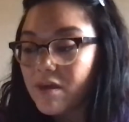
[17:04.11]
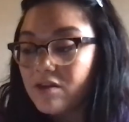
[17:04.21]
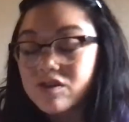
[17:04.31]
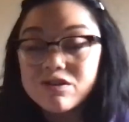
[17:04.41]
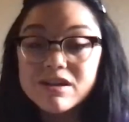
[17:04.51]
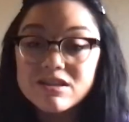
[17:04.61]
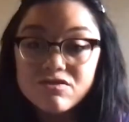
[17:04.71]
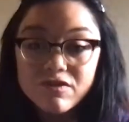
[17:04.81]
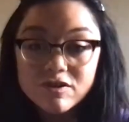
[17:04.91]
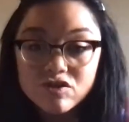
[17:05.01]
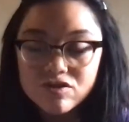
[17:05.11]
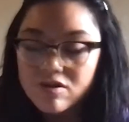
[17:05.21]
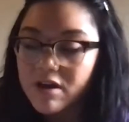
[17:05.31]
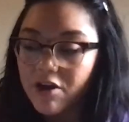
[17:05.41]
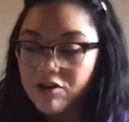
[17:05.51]
So that's our first
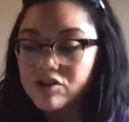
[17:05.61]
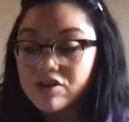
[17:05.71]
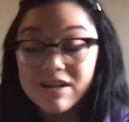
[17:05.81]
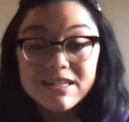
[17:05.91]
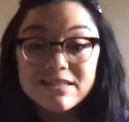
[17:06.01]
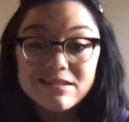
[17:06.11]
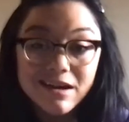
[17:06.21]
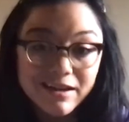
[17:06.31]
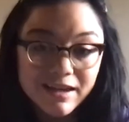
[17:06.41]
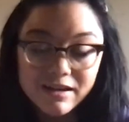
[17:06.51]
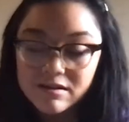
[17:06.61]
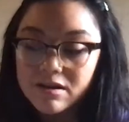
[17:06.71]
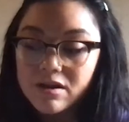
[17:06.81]
character, is Duncan.